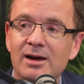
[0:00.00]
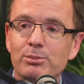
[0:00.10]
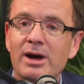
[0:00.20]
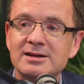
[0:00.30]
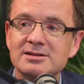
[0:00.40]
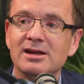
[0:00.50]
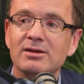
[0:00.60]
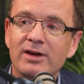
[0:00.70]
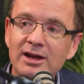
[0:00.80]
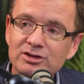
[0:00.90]
but
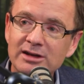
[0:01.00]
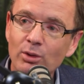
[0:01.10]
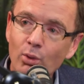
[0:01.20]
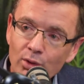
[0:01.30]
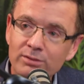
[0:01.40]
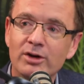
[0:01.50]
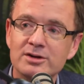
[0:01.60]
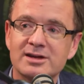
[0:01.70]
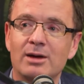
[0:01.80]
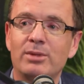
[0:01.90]
eventually all of
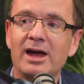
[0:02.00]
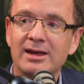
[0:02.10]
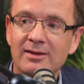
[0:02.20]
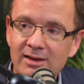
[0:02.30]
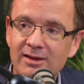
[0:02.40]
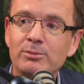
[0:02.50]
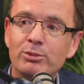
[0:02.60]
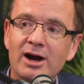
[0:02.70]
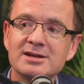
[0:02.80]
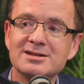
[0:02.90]
those come back and they're then
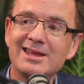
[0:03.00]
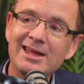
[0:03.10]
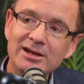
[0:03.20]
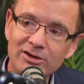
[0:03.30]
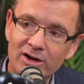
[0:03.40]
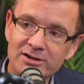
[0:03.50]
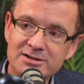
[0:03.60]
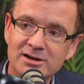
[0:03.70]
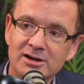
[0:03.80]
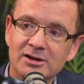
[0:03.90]
priced in
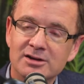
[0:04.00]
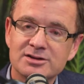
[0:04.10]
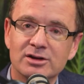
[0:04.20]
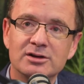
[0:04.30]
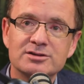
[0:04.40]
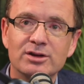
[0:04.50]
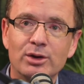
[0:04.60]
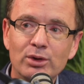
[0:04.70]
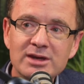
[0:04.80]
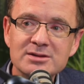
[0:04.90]
dollars. So
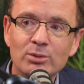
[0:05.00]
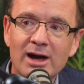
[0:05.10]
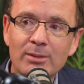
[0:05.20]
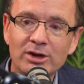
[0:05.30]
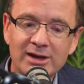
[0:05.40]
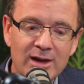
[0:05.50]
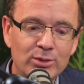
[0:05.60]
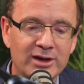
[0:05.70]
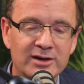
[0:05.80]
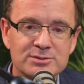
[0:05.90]
the reason why I'm okay
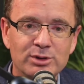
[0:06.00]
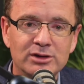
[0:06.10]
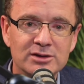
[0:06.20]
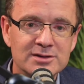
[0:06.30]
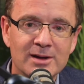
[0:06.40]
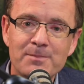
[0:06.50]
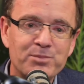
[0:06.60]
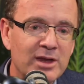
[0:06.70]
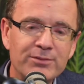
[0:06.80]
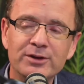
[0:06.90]
with that is because
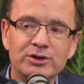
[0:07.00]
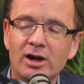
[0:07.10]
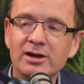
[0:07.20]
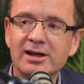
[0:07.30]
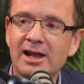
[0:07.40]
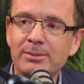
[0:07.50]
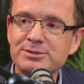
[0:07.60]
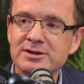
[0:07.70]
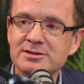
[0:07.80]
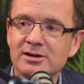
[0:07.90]
if the dollar
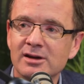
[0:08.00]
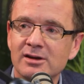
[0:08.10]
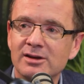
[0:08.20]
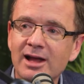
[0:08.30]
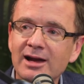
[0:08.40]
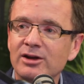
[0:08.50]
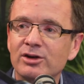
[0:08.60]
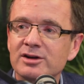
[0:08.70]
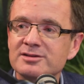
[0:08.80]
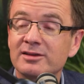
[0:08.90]
collapses, the
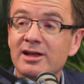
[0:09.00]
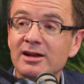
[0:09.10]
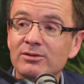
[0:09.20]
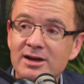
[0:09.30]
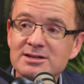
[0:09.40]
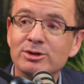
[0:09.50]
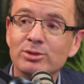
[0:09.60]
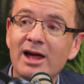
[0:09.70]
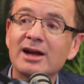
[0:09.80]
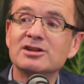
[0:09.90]
likelihood is that investment
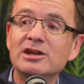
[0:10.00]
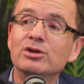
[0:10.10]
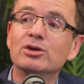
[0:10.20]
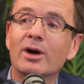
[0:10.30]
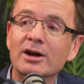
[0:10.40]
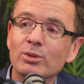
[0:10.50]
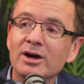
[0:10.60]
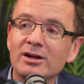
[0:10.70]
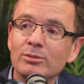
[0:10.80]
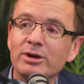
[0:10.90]
will actually do quite
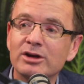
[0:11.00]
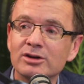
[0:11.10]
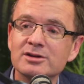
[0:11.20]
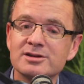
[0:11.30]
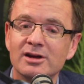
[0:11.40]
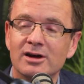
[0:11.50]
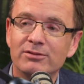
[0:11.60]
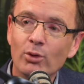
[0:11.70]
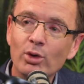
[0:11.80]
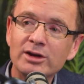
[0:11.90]
well, because a
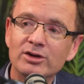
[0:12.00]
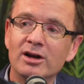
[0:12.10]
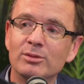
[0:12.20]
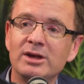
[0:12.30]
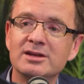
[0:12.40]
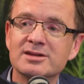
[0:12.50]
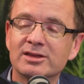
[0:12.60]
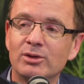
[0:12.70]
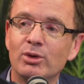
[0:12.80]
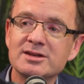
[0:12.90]
falling dollar means
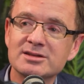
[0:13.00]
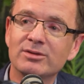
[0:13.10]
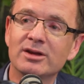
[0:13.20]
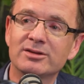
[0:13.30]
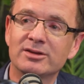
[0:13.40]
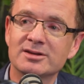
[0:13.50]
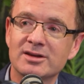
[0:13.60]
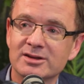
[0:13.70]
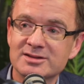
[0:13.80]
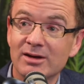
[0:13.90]
that the rest of
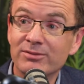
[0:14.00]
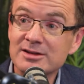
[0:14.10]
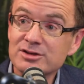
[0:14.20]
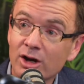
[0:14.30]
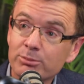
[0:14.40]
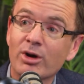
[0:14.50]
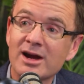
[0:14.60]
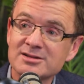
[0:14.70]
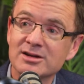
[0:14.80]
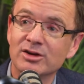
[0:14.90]
the stuff that's not
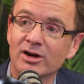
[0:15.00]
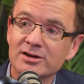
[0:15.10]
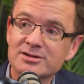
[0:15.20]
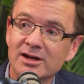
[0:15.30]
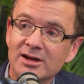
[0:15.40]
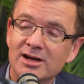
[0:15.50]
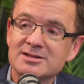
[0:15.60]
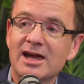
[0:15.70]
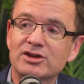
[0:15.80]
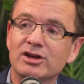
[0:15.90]
priced in dollars
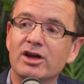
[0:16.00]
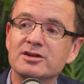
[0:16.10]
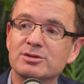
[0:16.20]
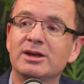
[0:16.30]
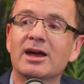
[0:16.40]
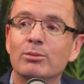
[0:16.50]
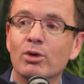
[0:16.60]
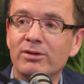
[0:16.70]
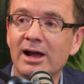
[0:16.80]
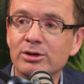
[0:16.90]
is actually going to become
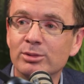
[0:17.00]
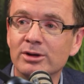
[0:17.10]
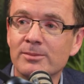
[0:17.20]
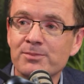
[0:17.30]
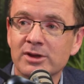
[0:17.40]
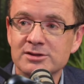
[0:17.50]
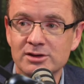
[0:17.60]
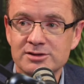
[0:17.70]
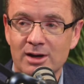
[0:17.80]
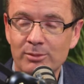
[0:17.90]
more valuable.
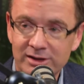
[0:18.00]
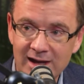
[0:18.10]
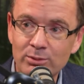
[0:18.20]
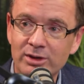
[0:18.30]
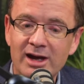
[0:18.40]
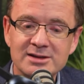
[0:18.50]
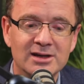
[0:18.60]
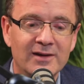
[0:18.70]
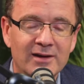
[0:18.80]
So I'm okay with that.